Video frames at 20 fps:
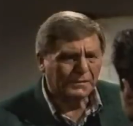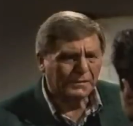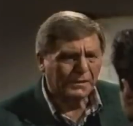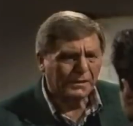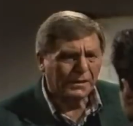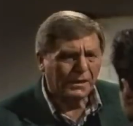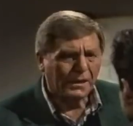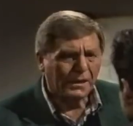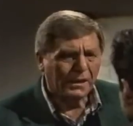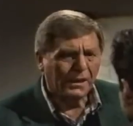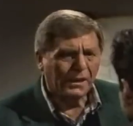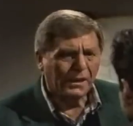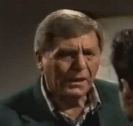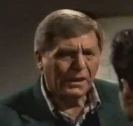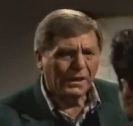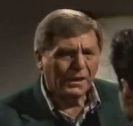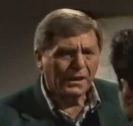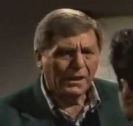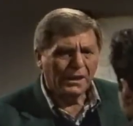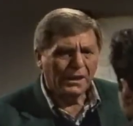
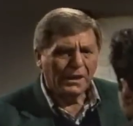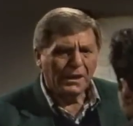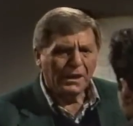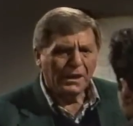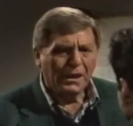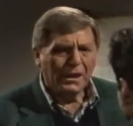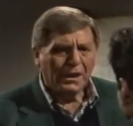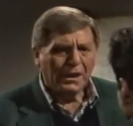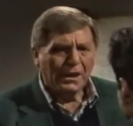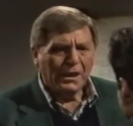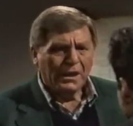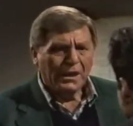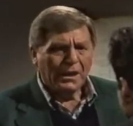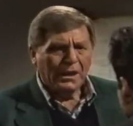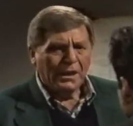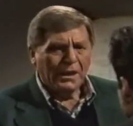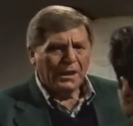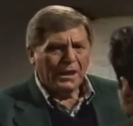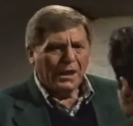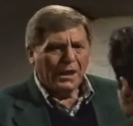
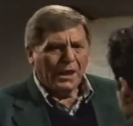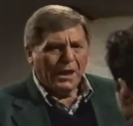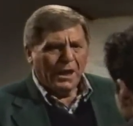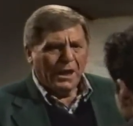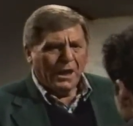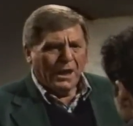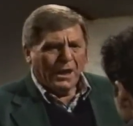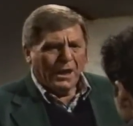No one is speaking in this clip.